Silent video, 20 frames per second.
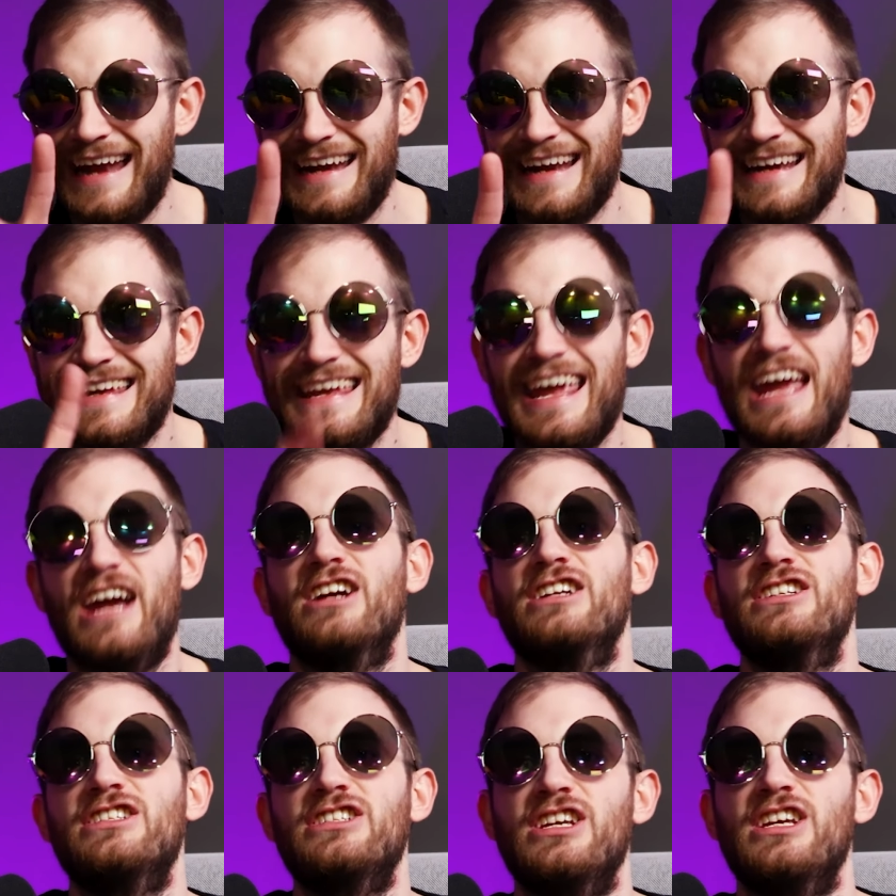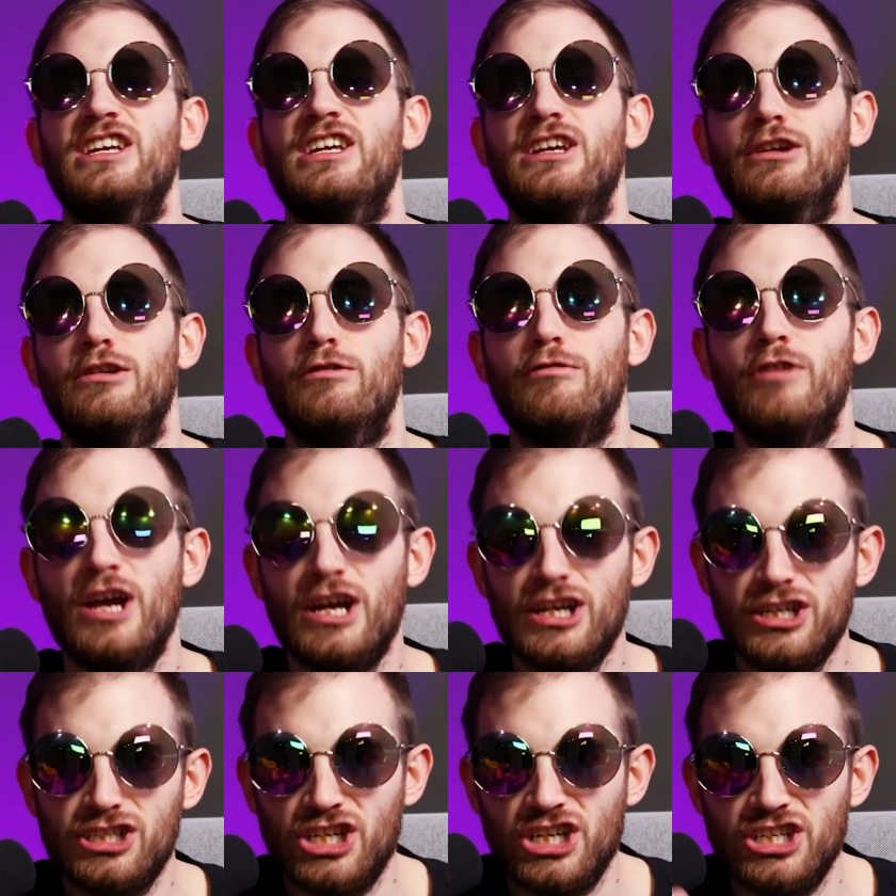and I guarantee you
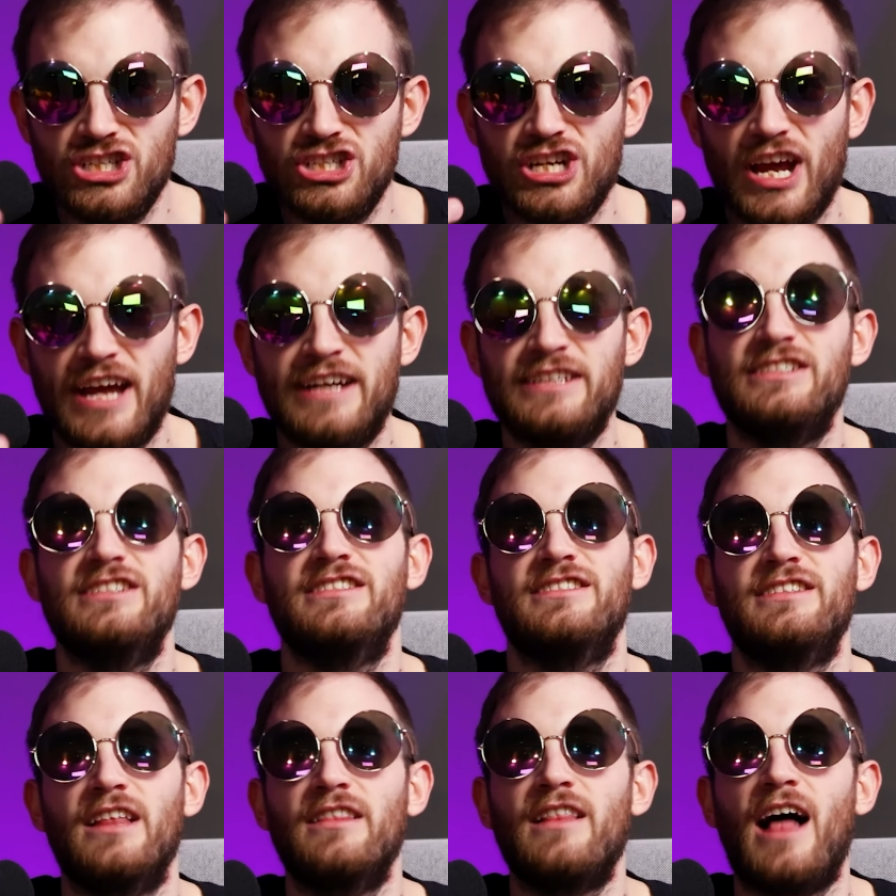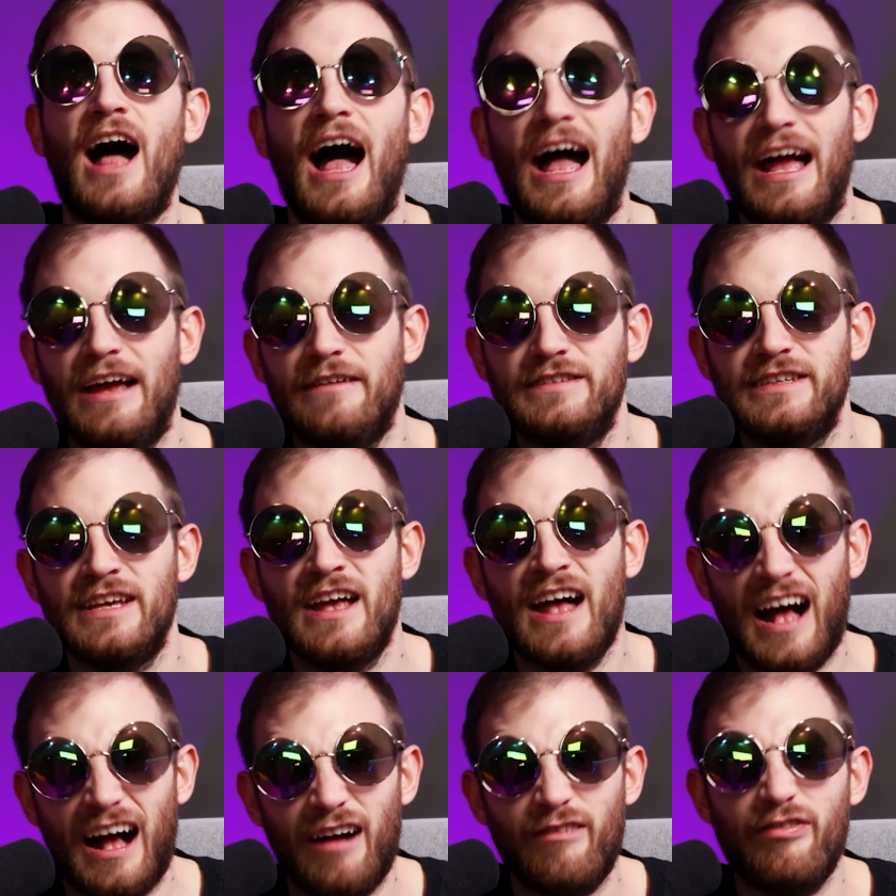she changes the lives
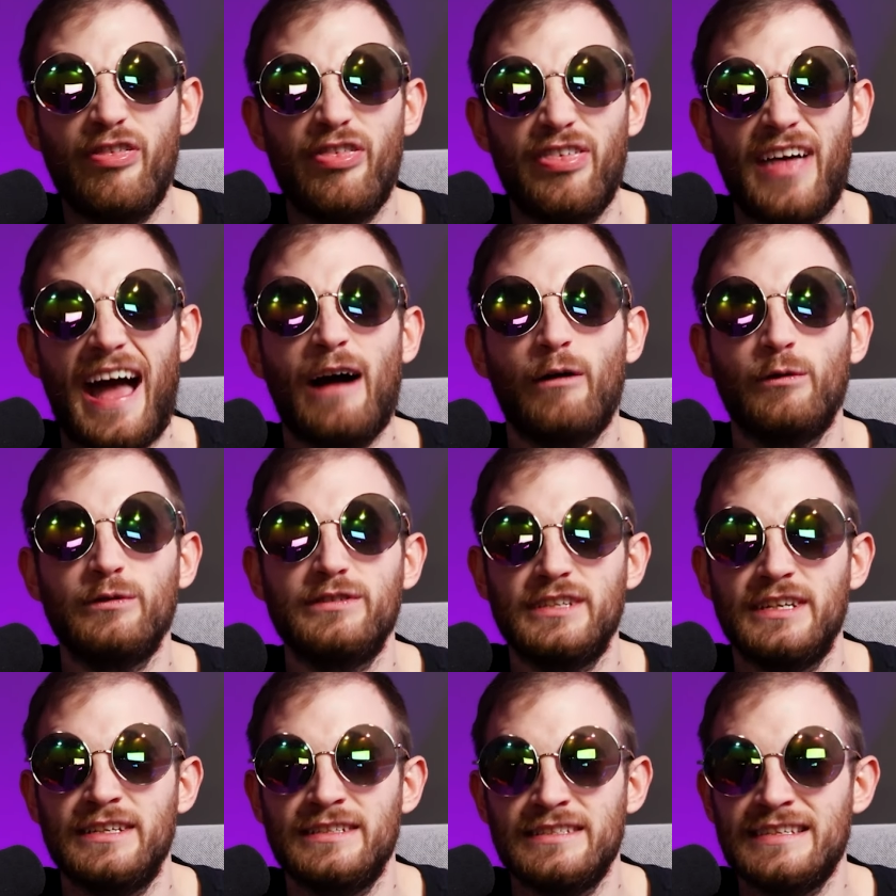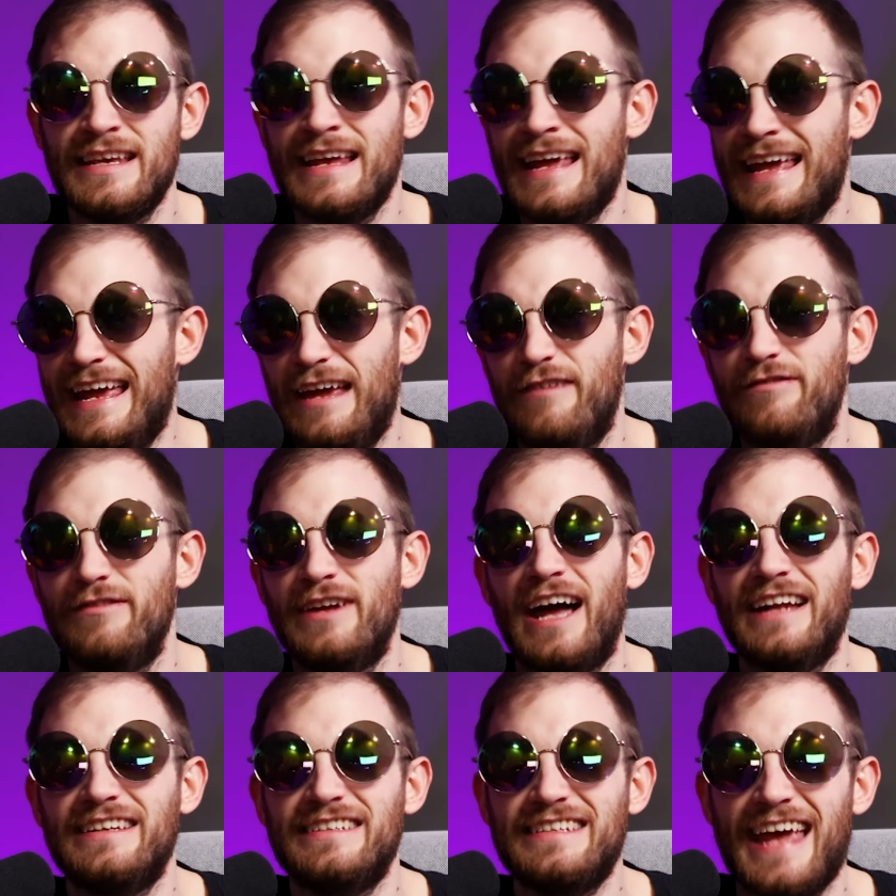of thousands, if
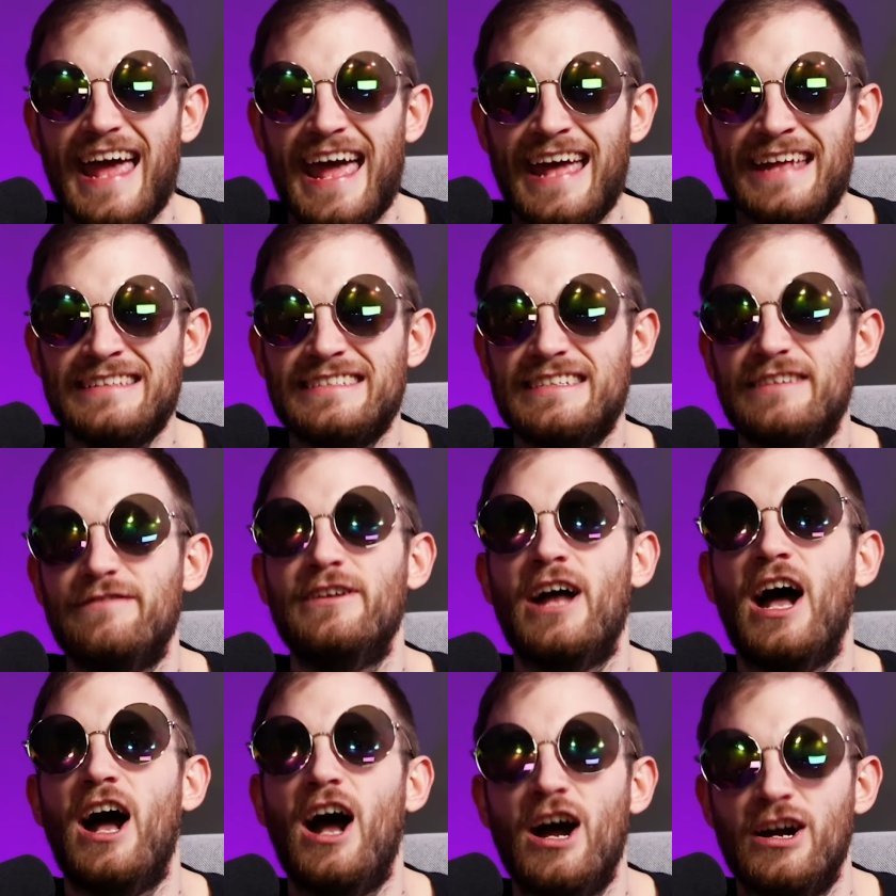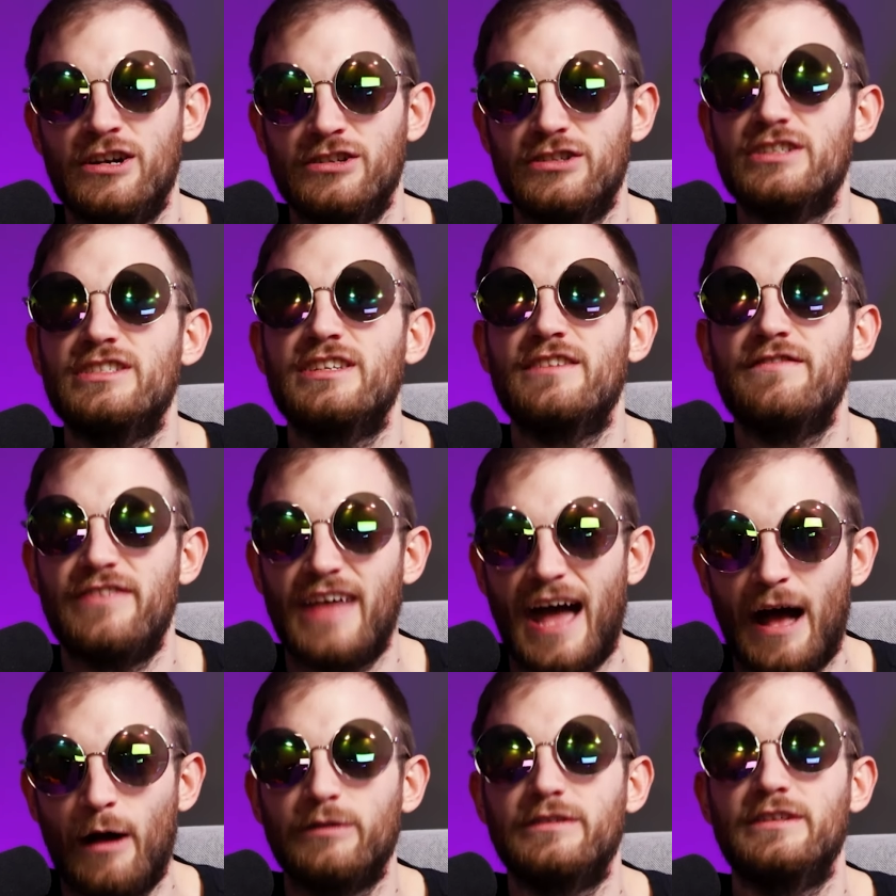not tens, if not hundreds of
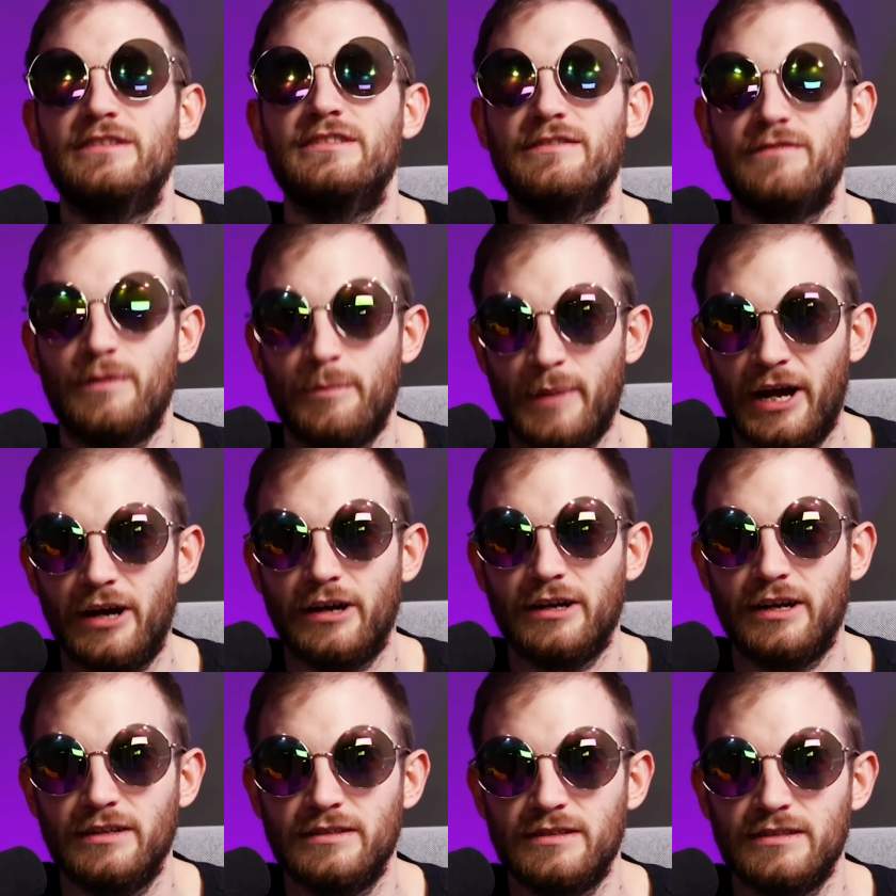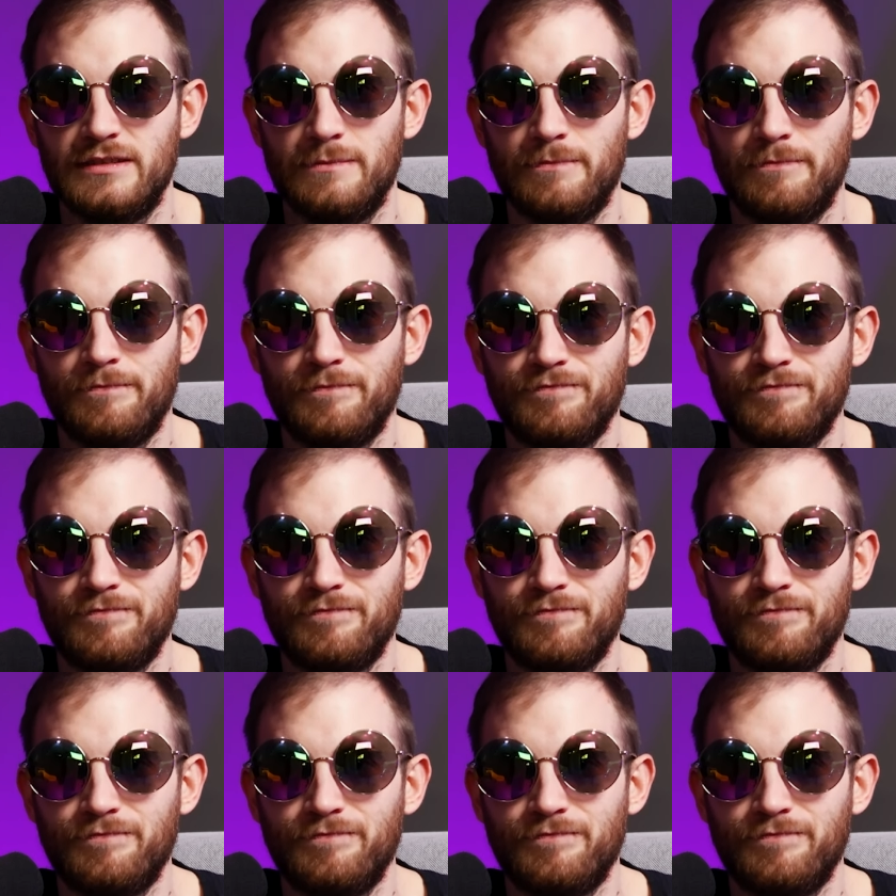thousands of Americans.